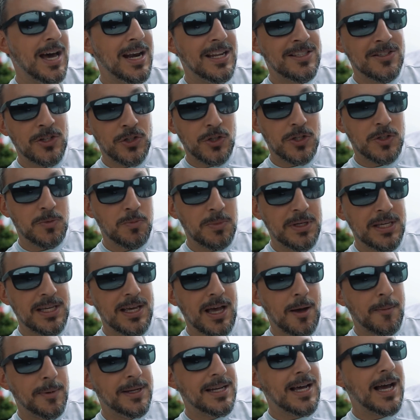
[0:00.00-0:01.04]
And it's not just
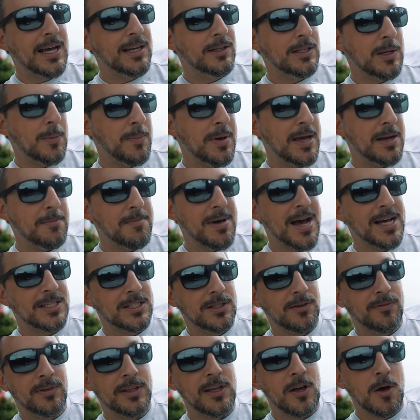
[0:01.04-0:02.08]
me. I mean, I depend
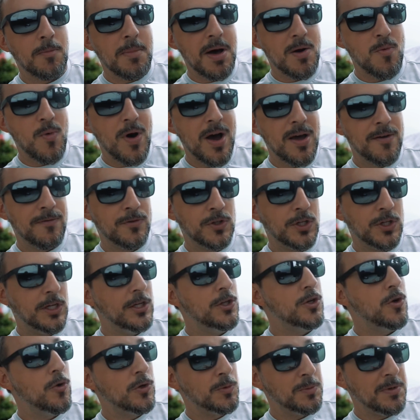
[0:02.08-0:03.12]
massively on my wife. She
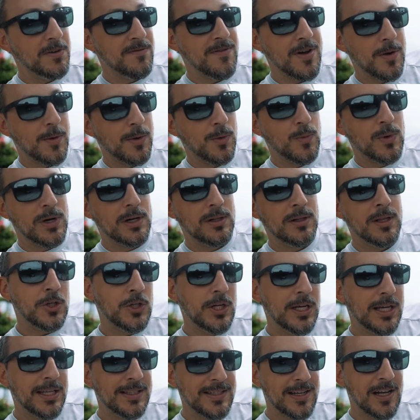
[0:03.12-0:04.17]
knows me very well.
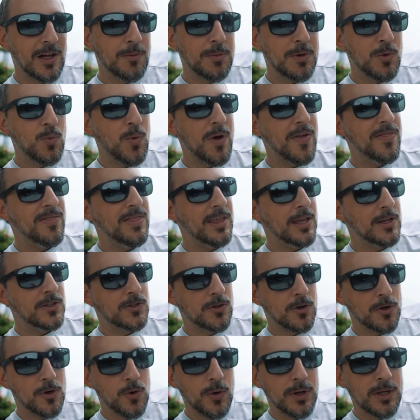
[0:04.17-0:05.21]
She can tell me when things
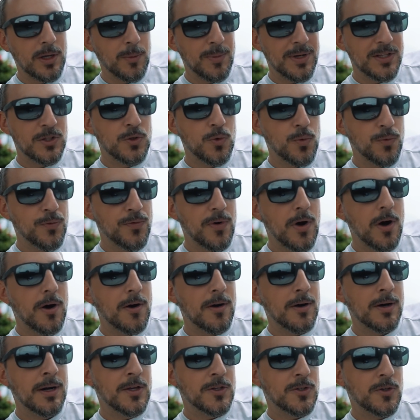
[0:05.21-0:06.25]
are going a bit too far.